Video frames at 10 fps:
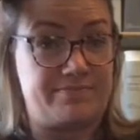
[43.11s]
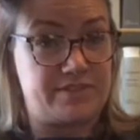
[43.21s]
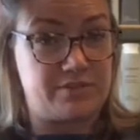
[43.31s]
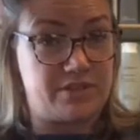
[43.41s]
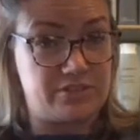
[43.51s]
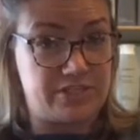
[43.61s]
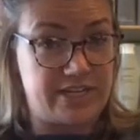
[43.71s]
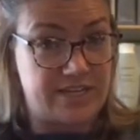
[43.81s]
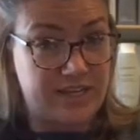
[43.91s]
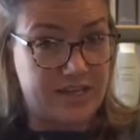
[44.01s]
So
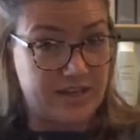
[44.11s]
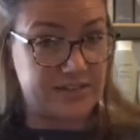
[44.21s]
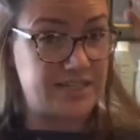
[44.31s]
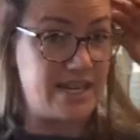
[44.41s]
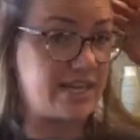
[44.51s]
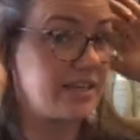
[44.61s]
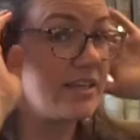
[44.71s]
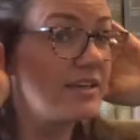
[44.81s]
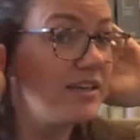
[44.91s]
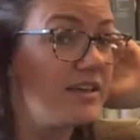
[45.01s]
usually I'll take
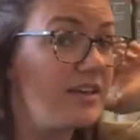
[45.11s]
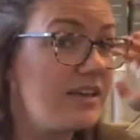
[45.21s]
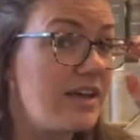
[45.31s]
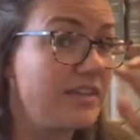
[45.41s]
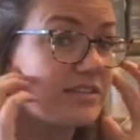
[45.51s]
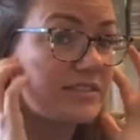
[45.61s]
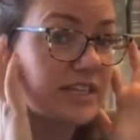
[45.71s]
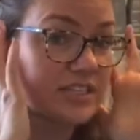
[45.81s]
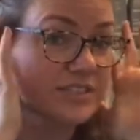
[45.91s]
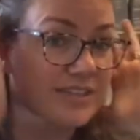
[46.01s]
a little
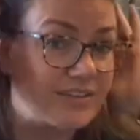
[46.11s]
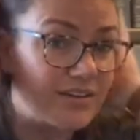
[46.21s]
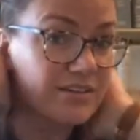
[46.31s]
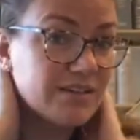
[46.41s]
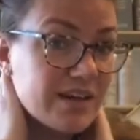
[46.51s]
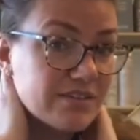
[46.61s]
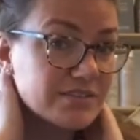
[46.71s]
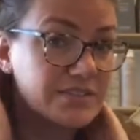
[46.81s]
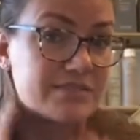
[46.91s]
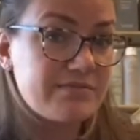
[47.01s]
section like right
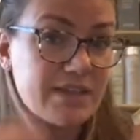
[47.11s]
around